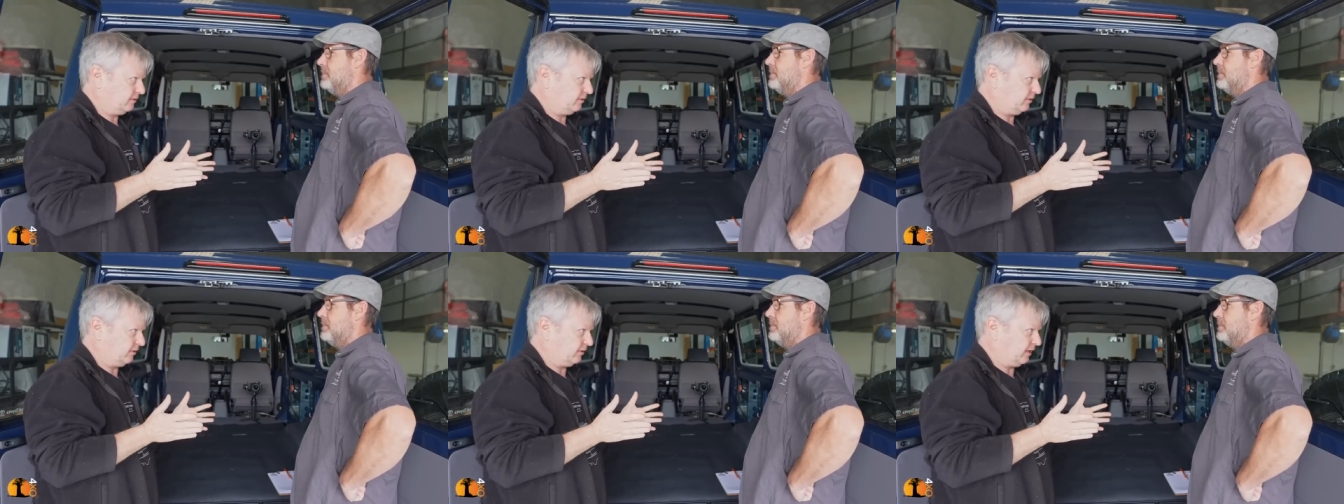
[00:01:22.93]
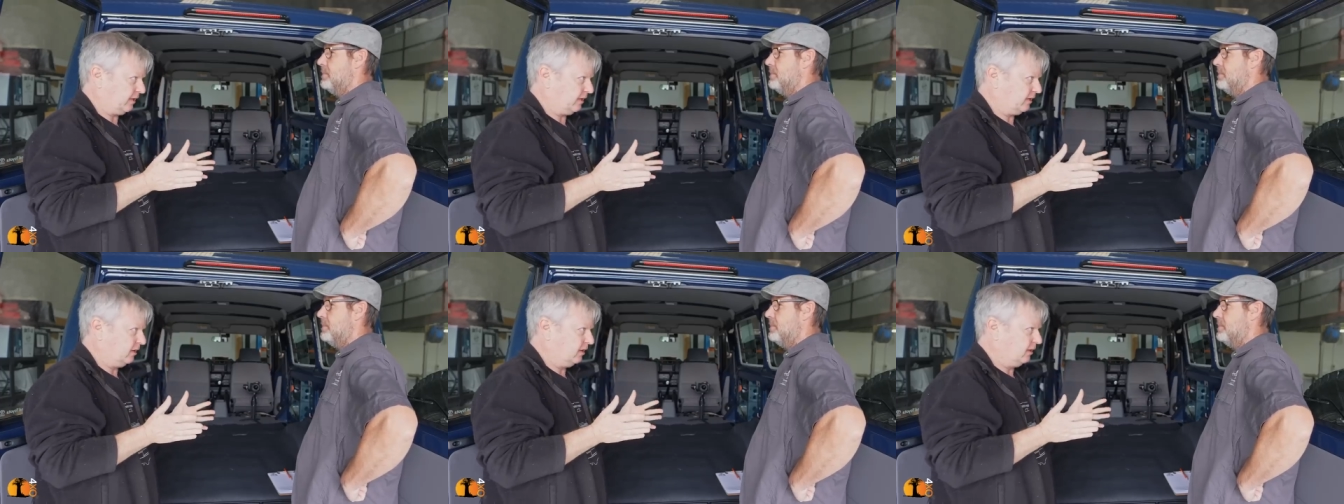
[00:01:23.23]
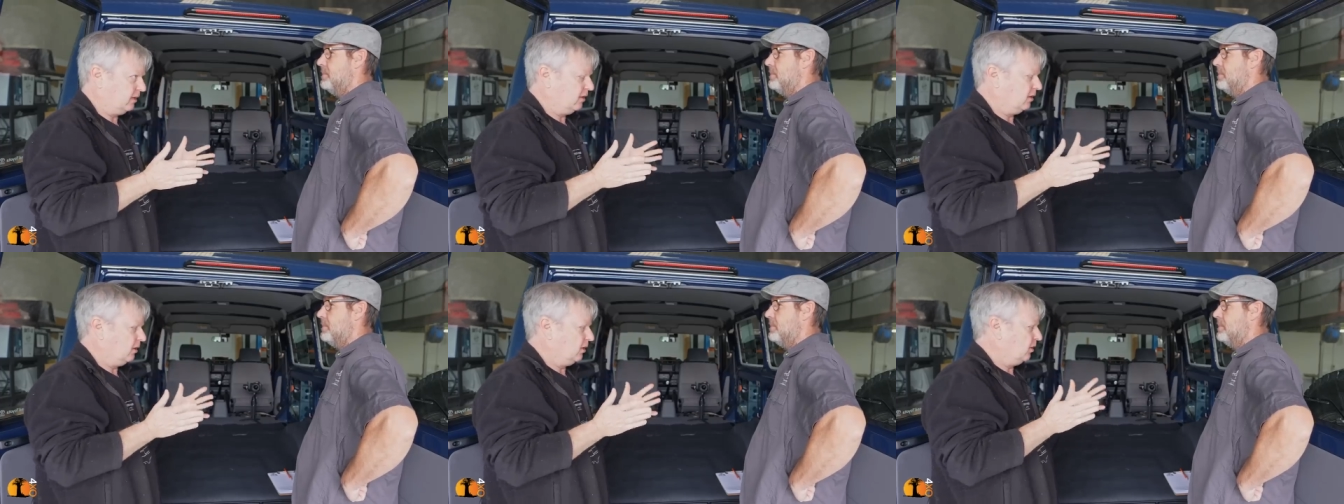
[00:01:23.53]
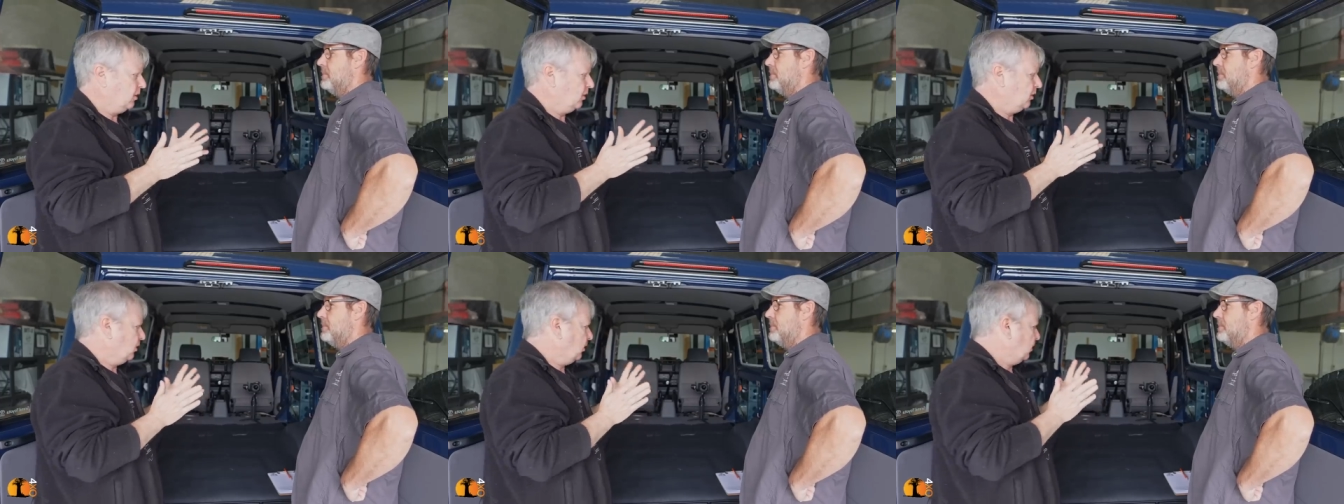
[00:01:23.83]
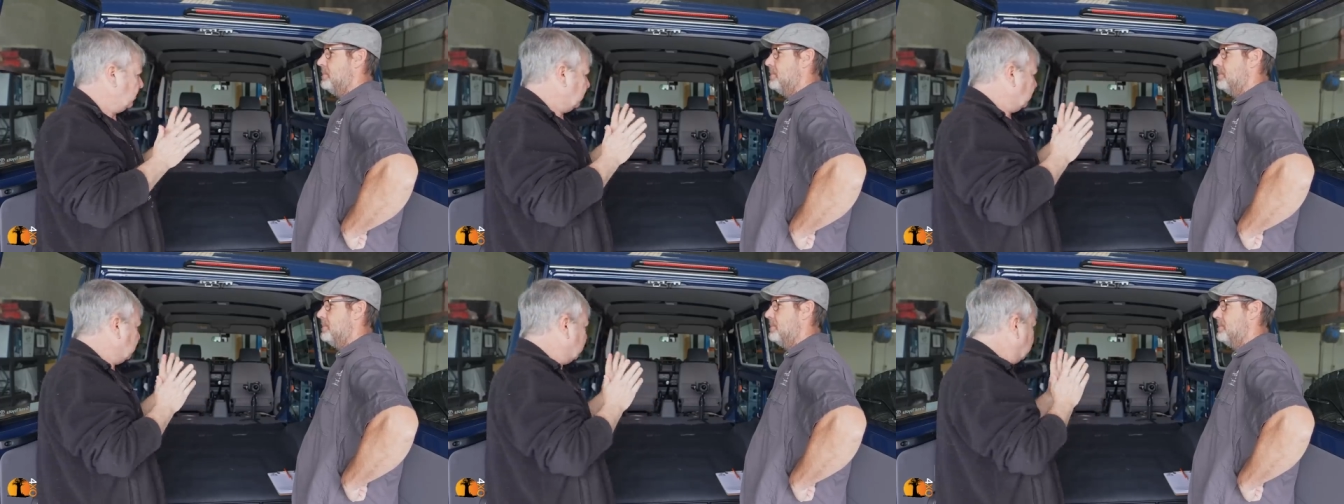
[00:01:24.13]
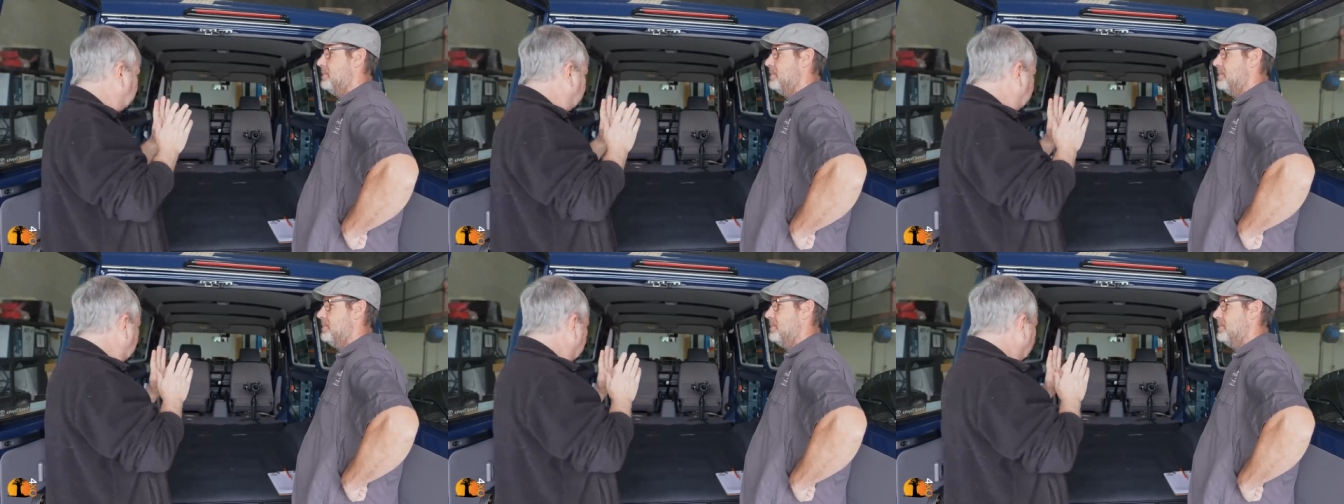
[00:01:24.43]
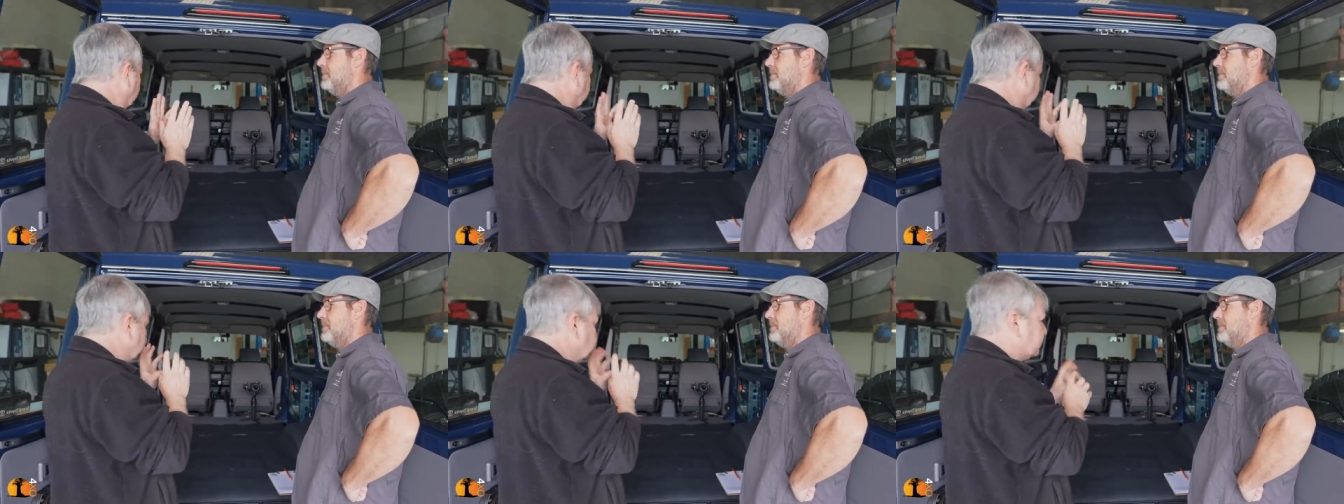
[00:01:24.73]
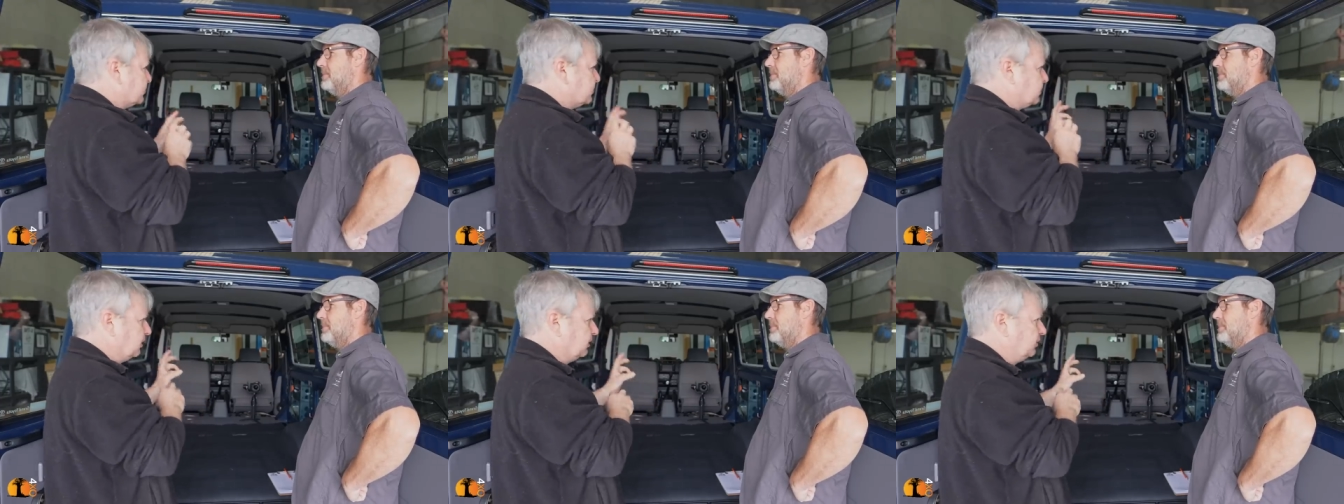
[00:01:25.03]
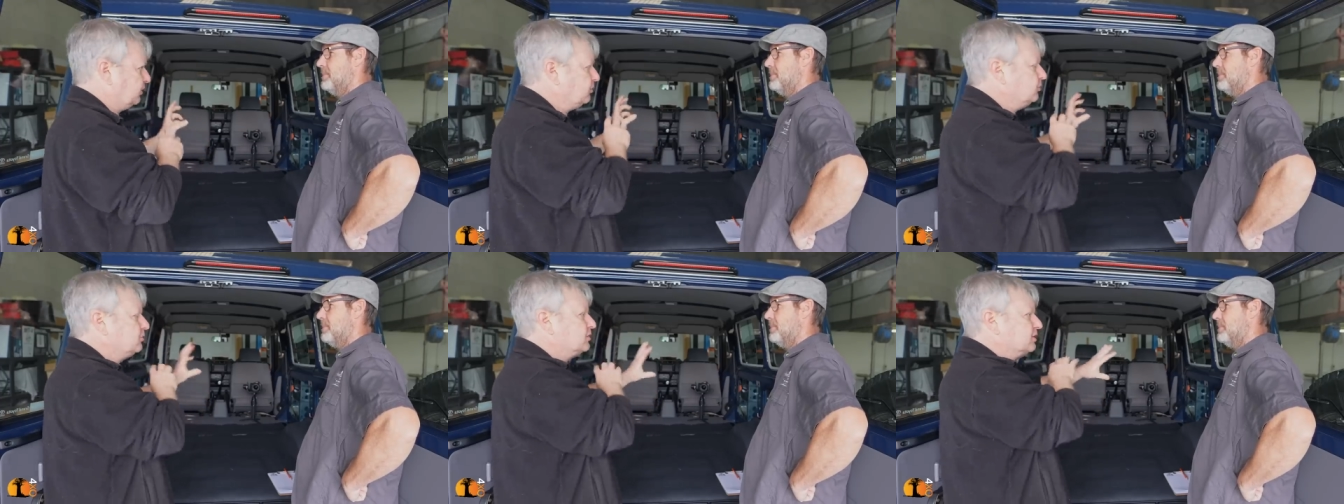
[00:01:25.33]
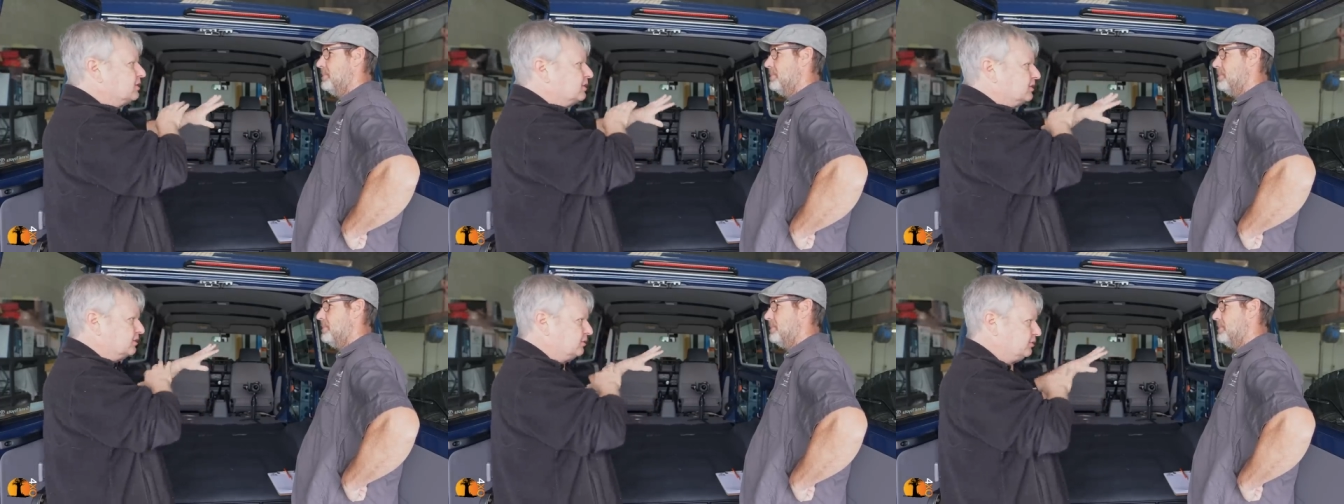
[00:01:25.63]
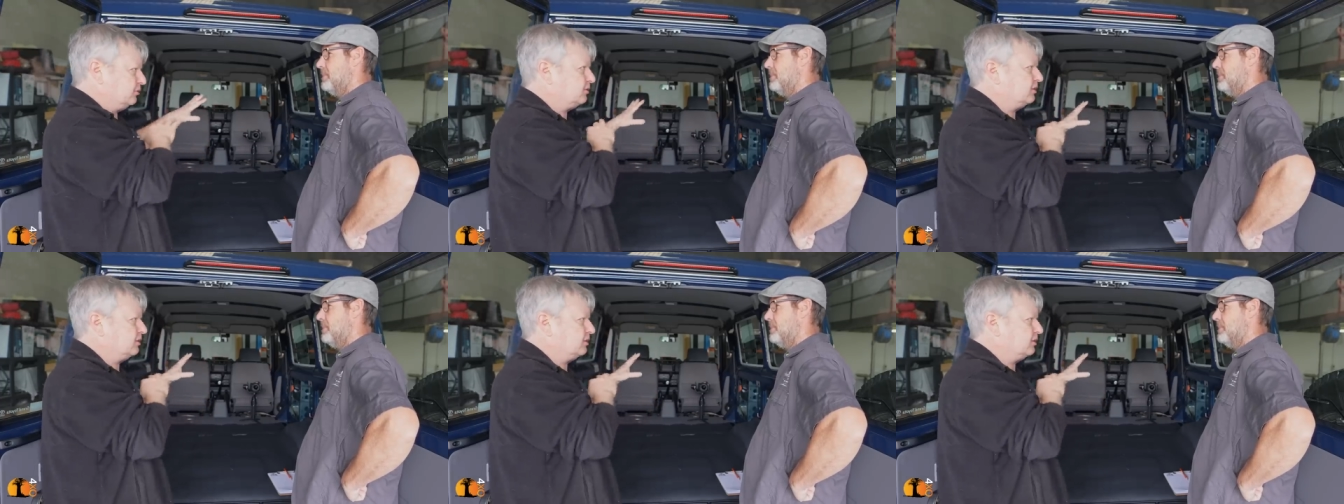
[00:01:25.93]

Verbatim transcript: Okay. You st- You did it. You